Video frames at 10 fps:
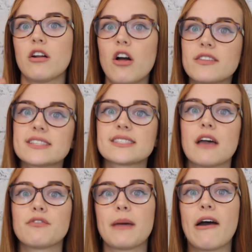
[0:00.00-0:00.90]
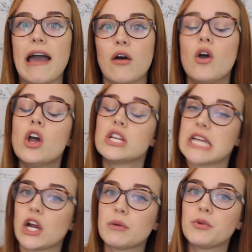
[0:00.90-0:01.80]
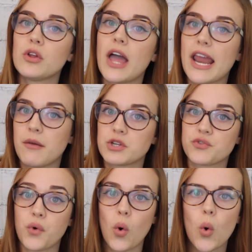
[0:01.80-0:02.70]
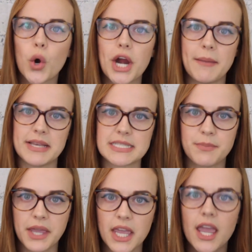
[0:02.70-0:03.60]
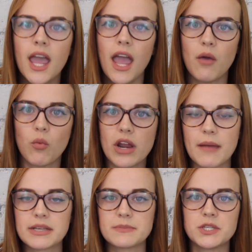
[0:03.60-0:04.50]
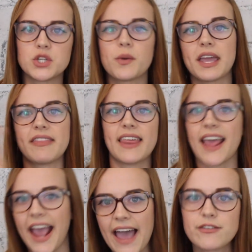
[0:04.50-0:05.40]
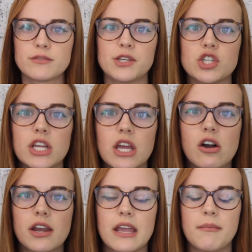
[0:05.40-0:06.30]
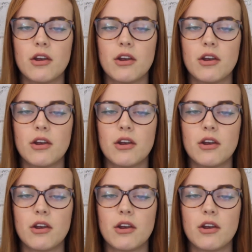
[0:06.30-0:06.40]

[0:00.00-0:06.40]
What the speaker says: and all this stuff about how terrible and how much of a whore I must be and what I must be doing and that I have to be cheating on him,